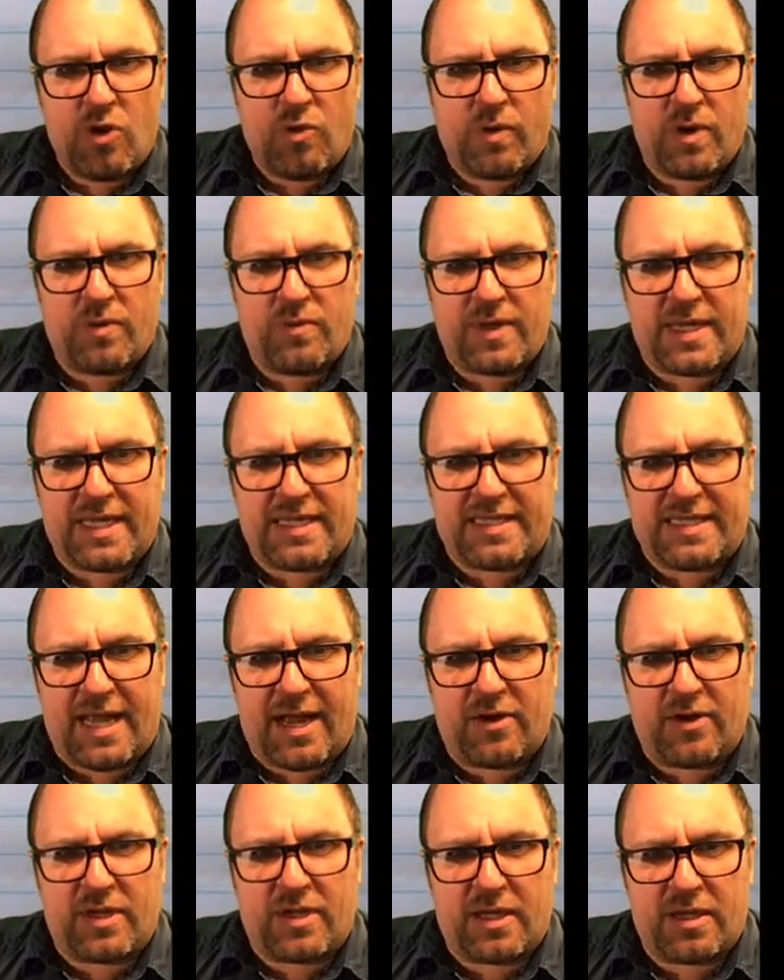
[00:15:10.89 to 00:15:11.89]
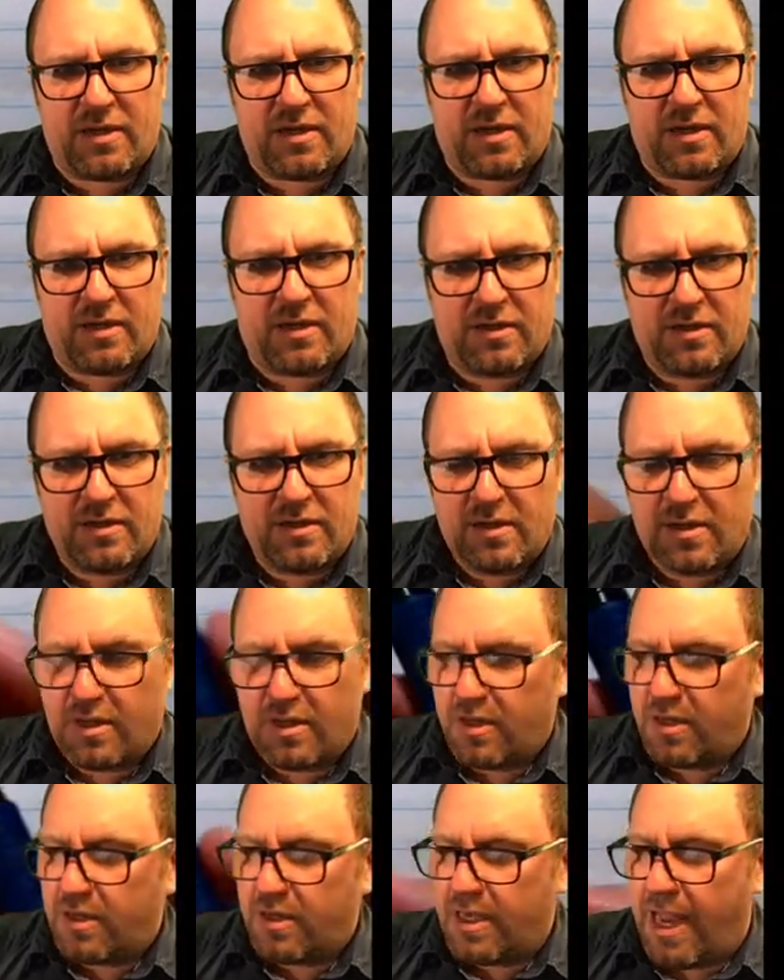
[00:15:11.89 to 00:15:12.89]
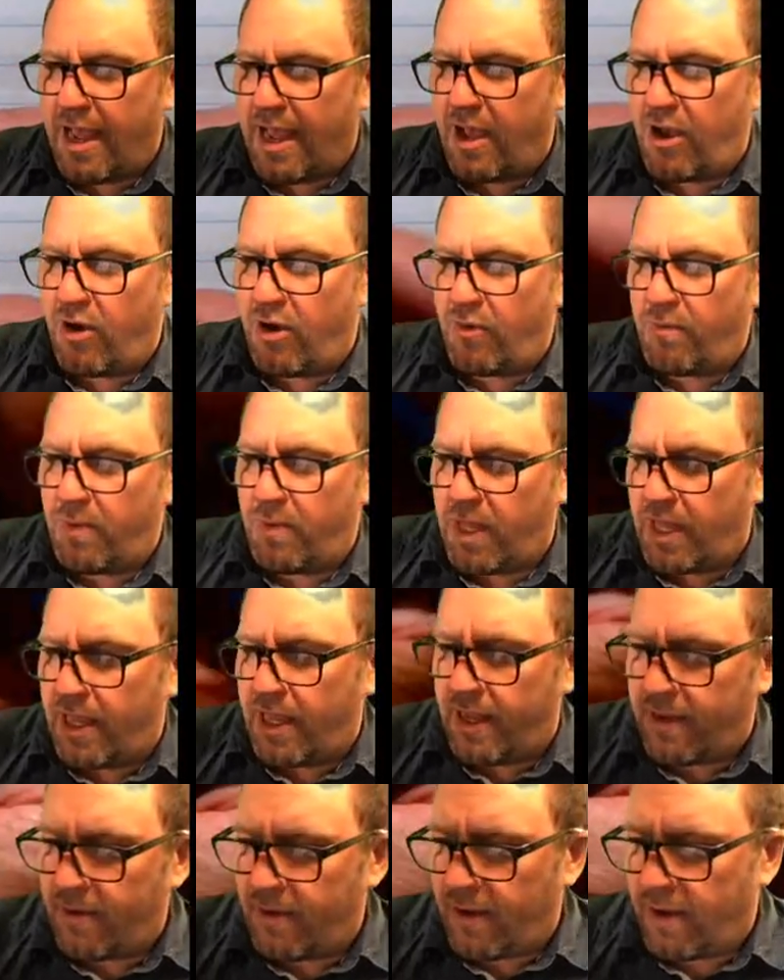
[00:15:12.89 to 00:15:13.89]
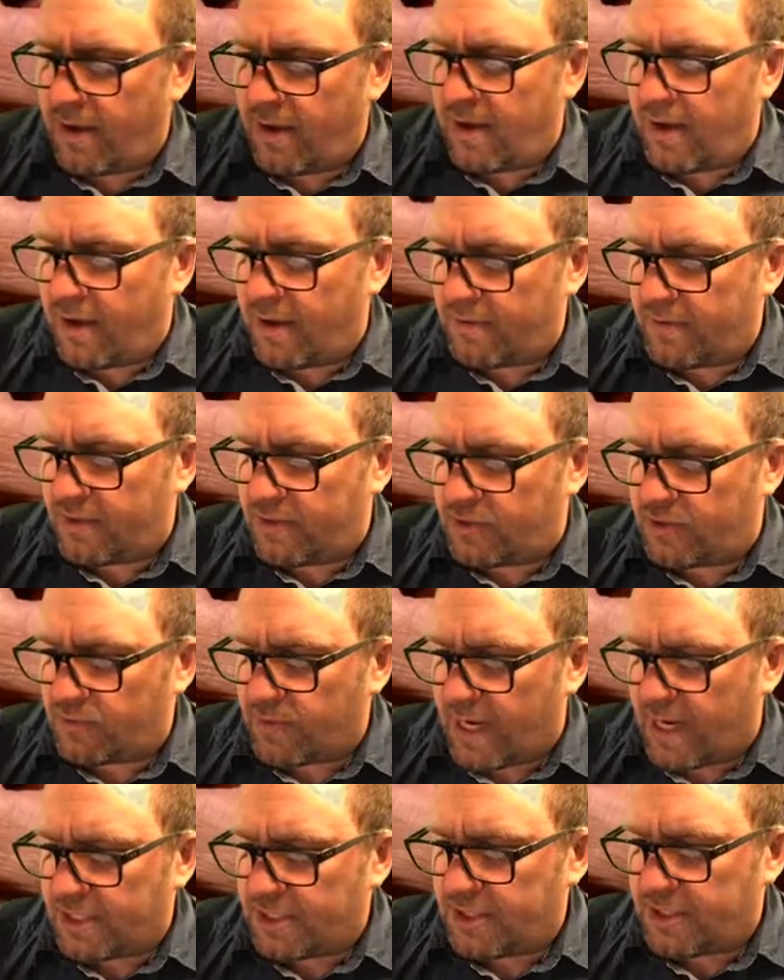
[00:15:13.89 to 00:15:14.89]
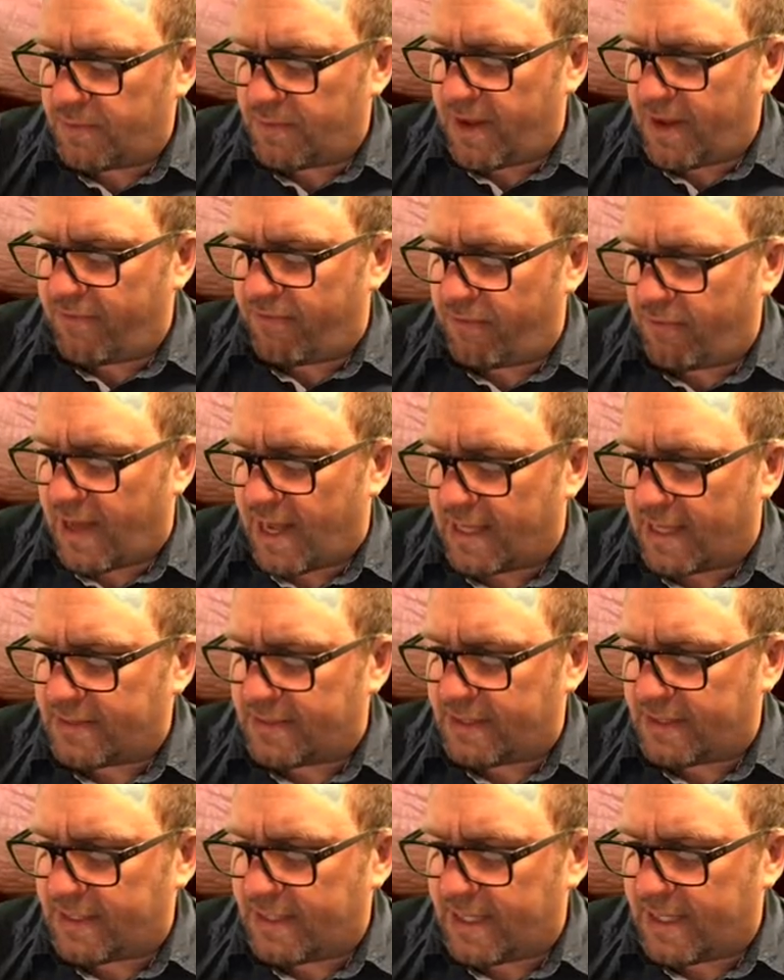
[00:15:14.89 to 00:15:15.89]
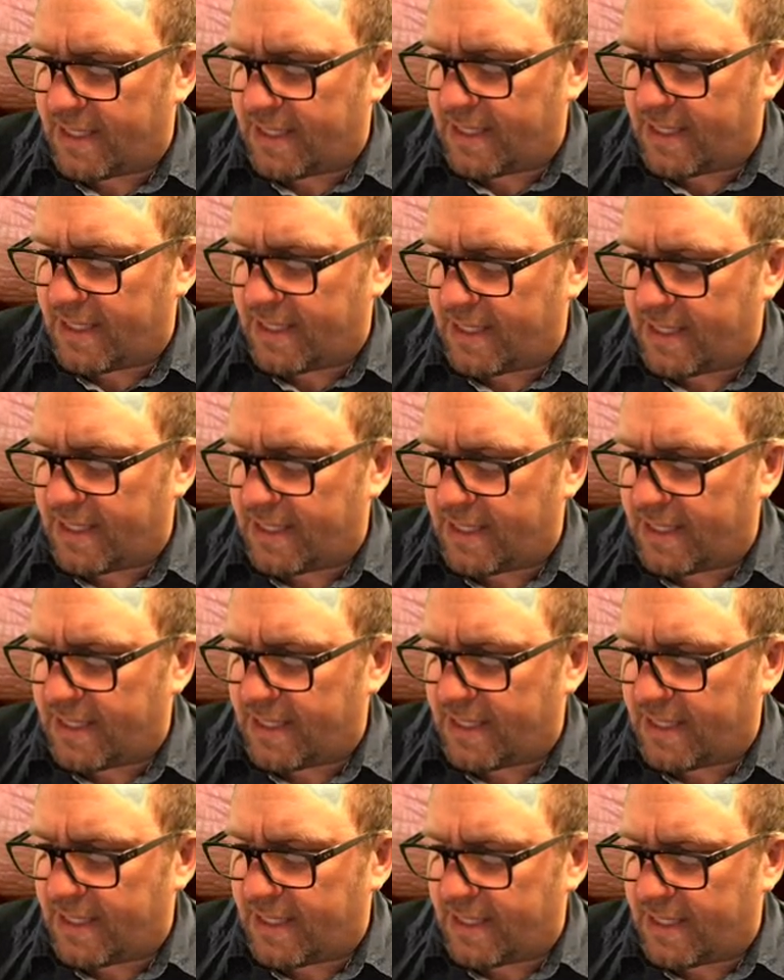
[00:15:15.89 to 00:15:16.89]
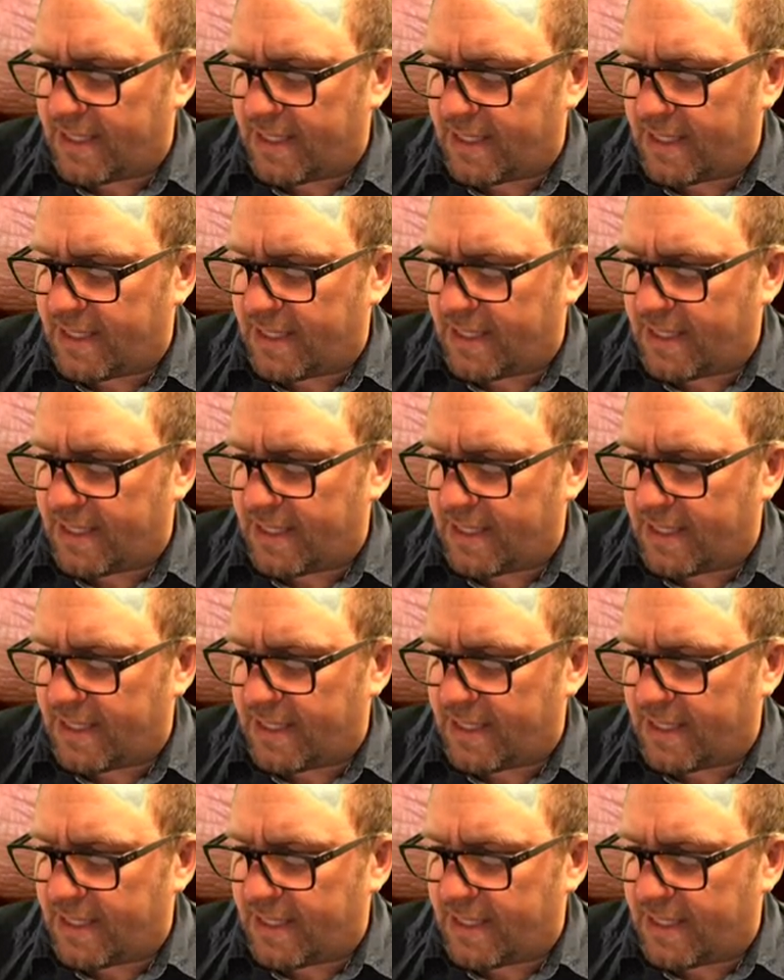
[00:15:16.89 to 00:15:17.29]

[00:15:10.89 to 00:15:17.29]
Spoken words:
When we get down here, now my the direction of my velocity has changed,